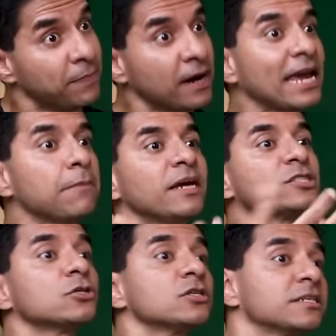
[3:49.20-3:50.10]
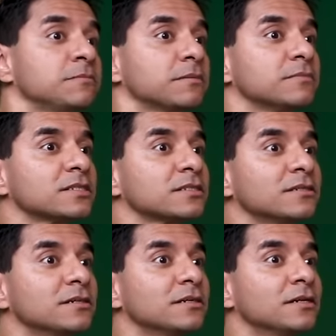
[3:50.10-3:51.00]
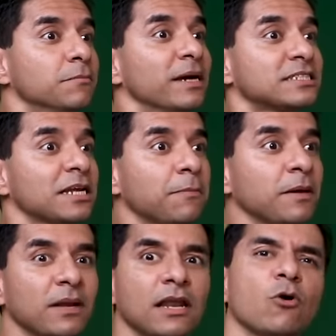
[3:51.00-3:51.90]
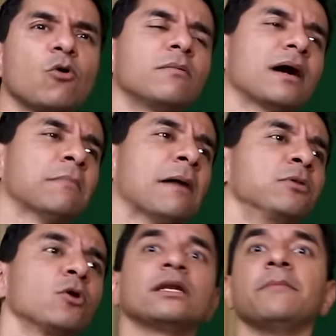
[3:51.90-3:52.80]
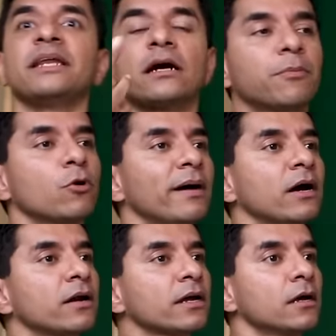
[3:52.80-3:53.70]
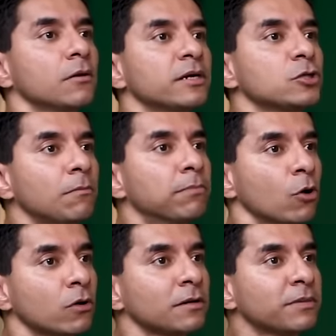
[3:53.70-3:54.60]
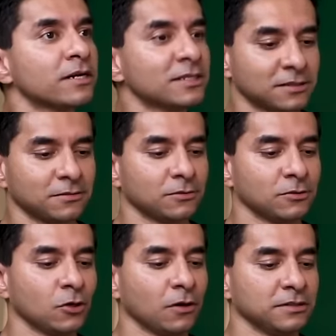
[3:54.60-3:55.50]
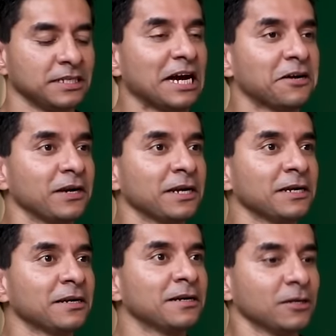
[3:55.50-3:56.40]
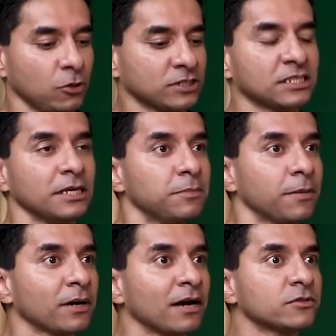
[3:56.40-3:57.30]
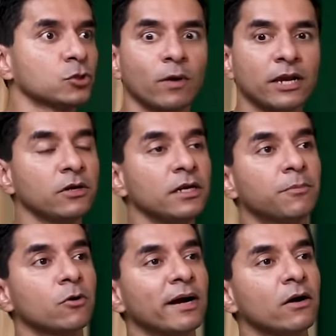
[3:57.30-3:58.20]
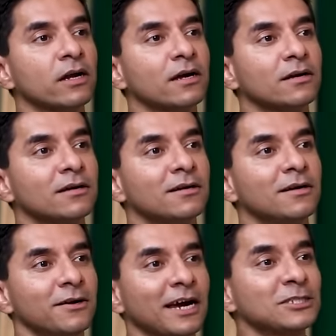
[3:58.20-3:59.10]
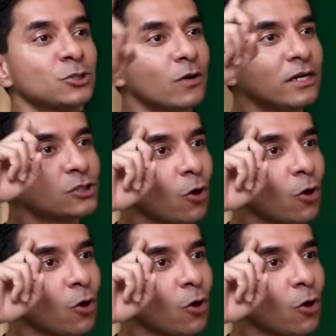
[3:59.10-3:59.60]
again, based on your symptoms. Based today, people are like, oh, I'm bloated. Let me take a probiotic. But you're bloated because you're dehydrated. You're sleep deprived. So why do you need a probiotic? Right? So it's